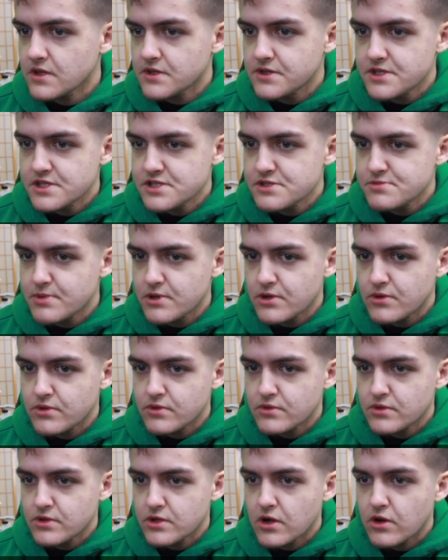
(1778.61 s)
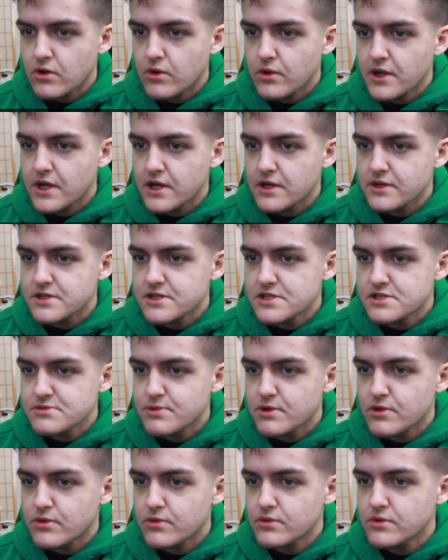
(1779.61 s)
This bone. Oh, okay. This
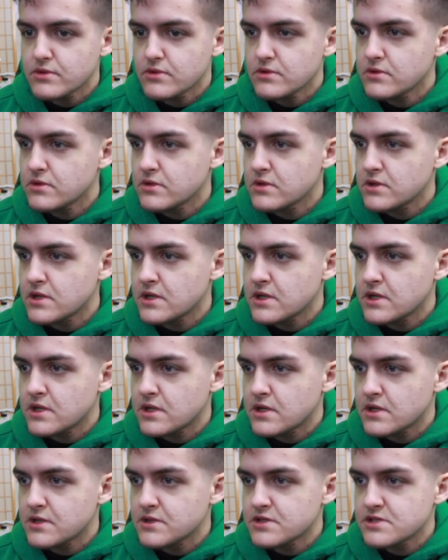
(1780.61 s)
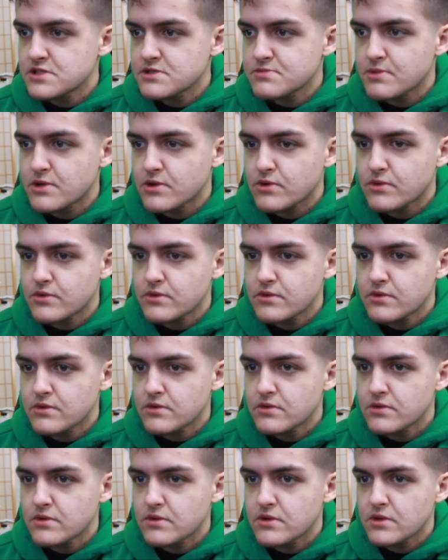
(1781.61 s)
bone. This bone.
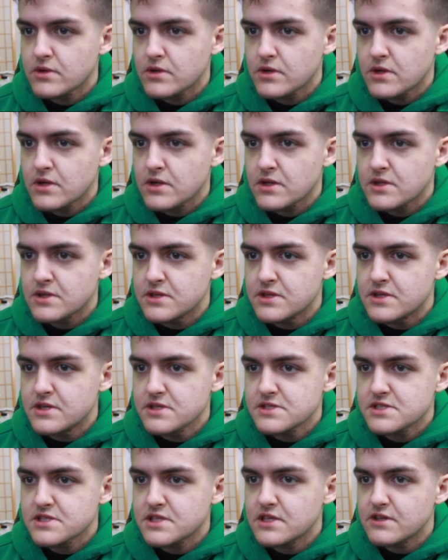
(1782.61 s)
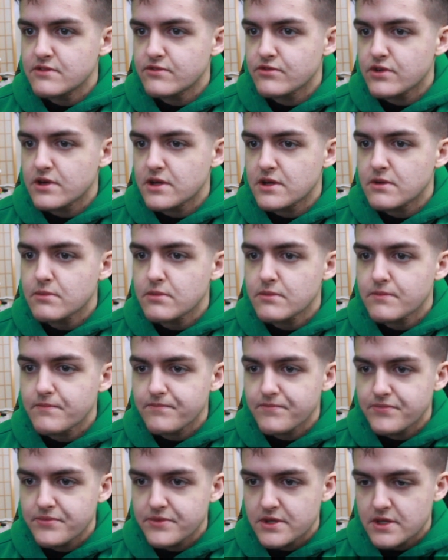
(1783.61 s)
This keyframe.
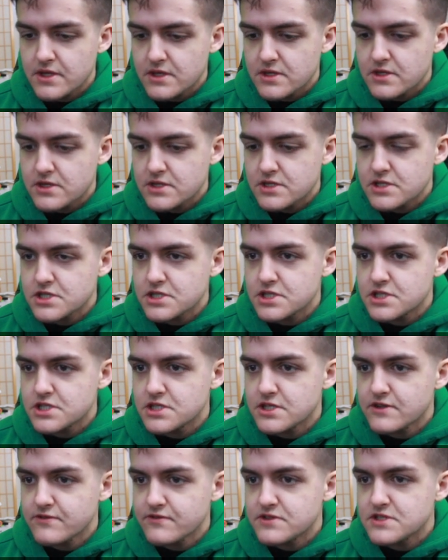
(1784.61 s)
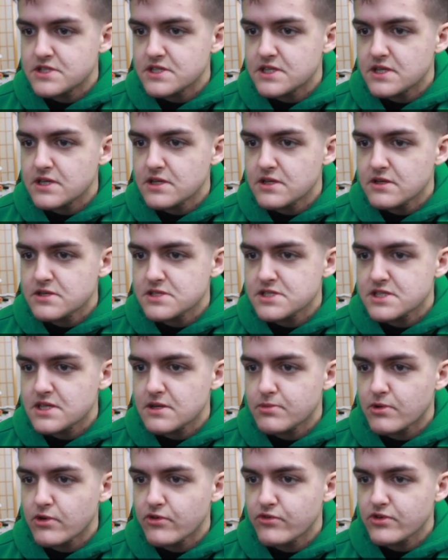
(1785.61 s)
Shift D.
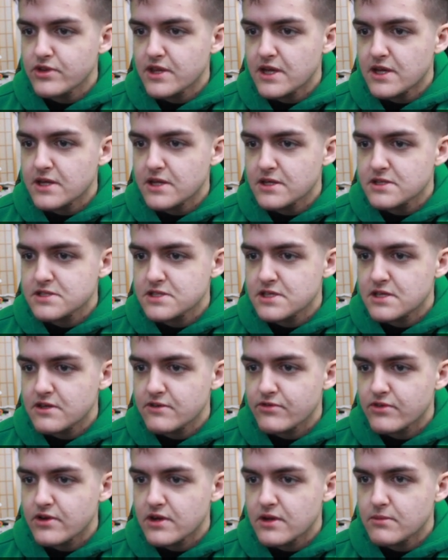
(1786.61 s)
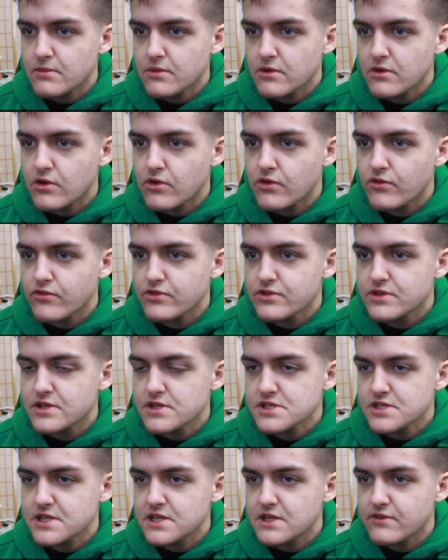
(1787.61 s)
Skip over that next keyframe. Over
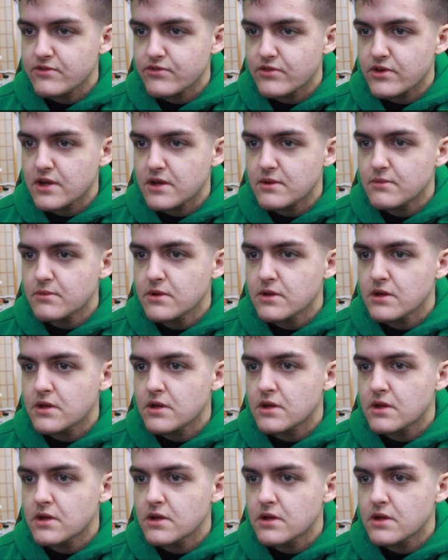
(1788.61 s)
this keyframe.